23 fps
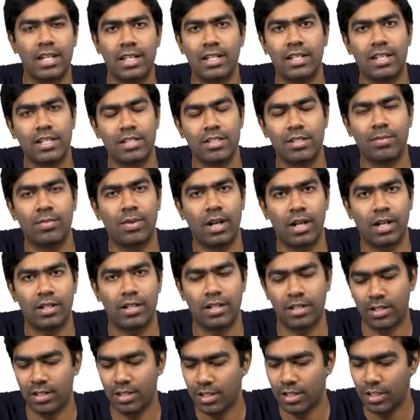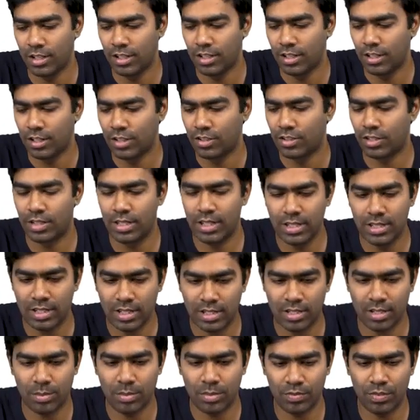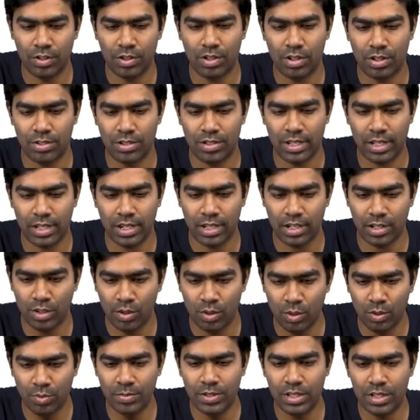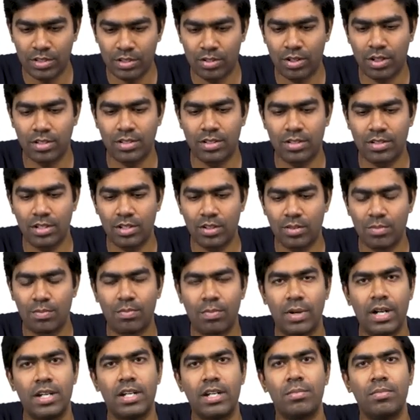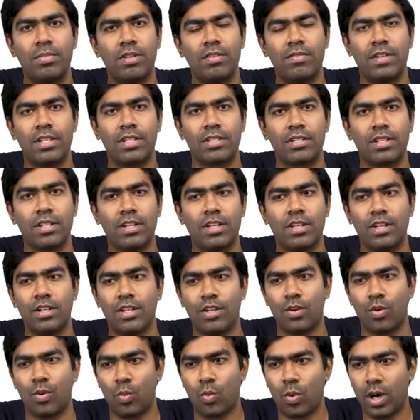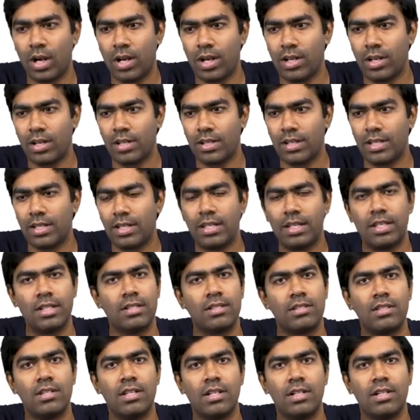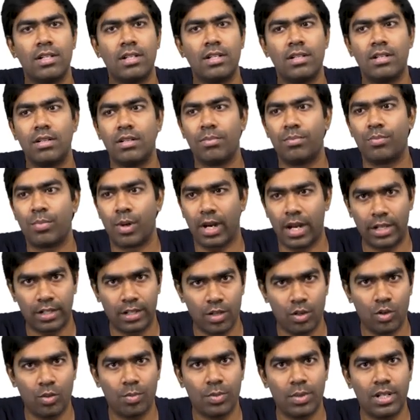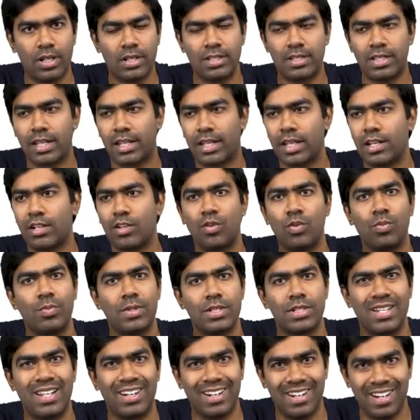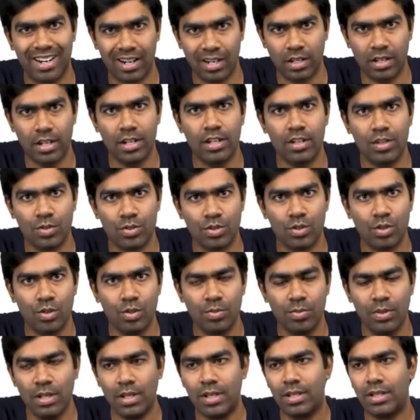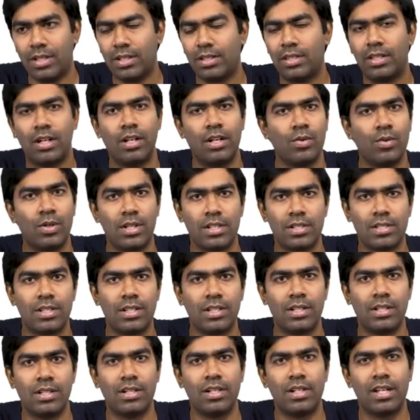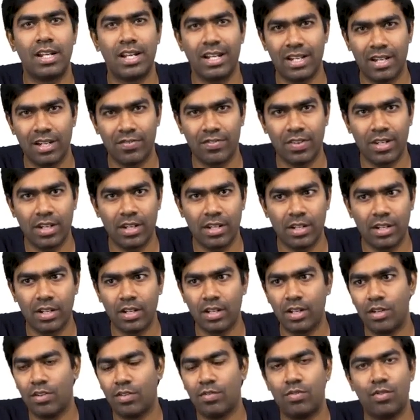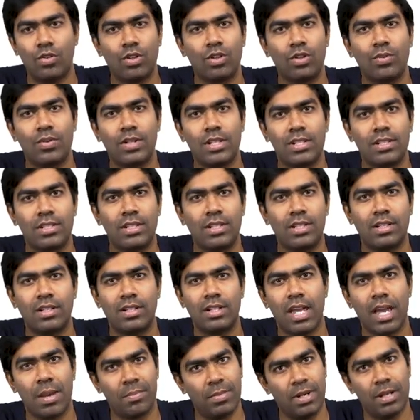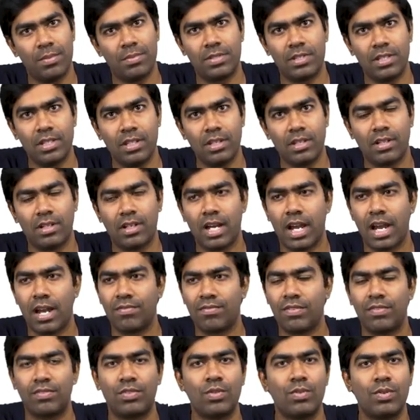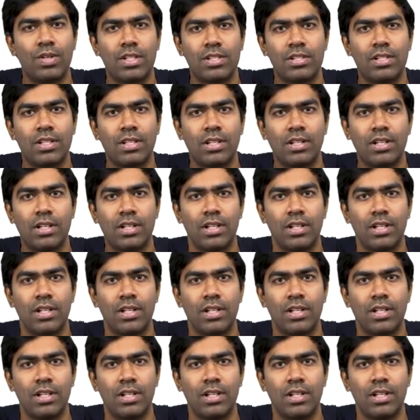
increase the prolactin. So these are some of the causes. I can group these causes into multiple ways. One is the prolactinoma, second group is the drug-induced group, third one is the renal failure, fourth one is the epilepsy, and fifth one is the